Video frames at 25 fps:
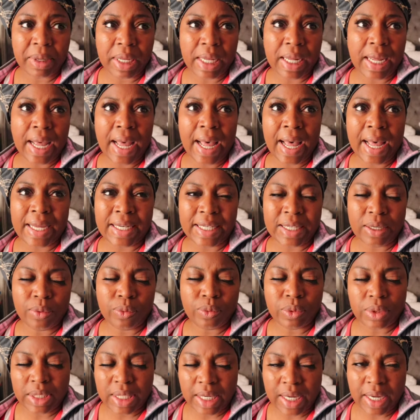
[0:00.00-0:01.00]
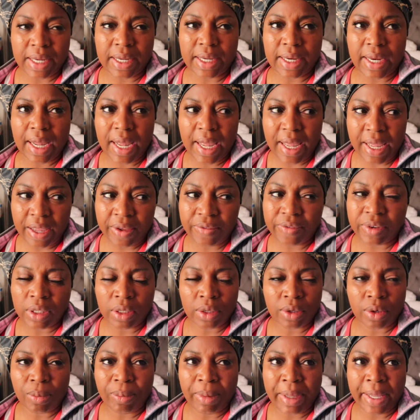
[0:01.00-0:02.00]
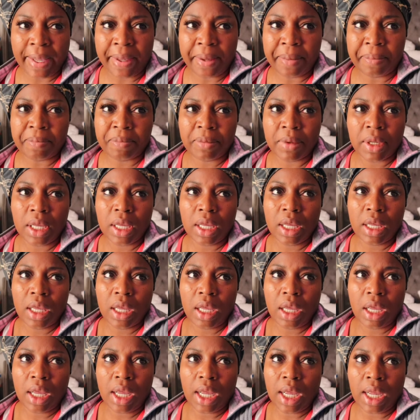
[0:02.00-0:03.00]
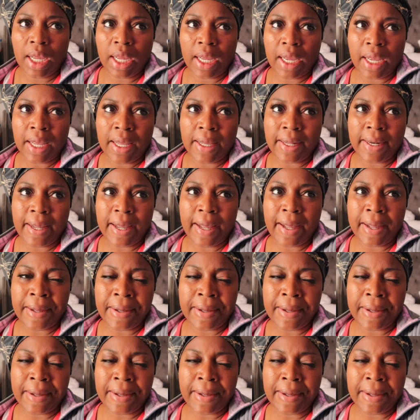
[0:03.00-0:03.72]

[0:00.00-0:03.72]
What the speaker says: but I did heave a little bit, and